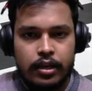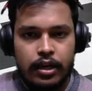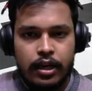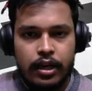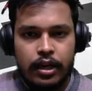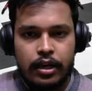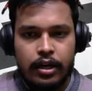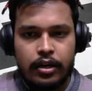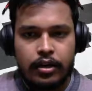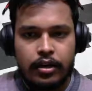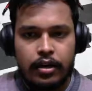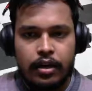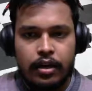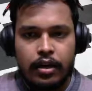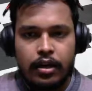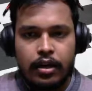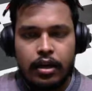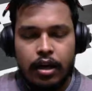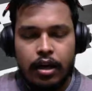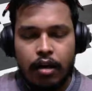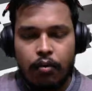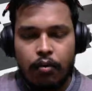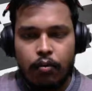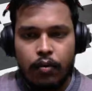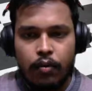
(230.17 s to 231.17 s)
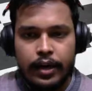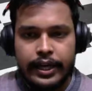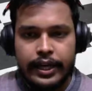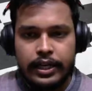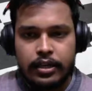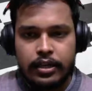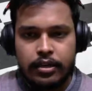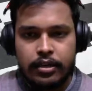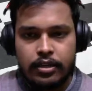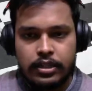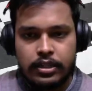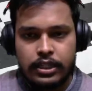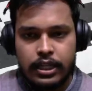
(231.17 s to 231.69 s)
And now
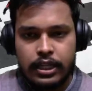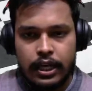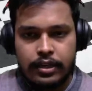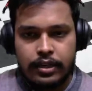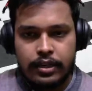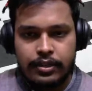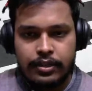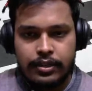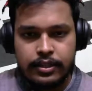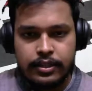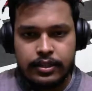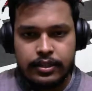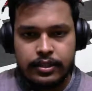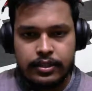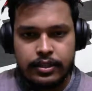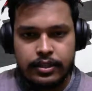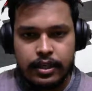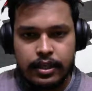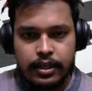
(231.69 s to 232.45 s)
white starts his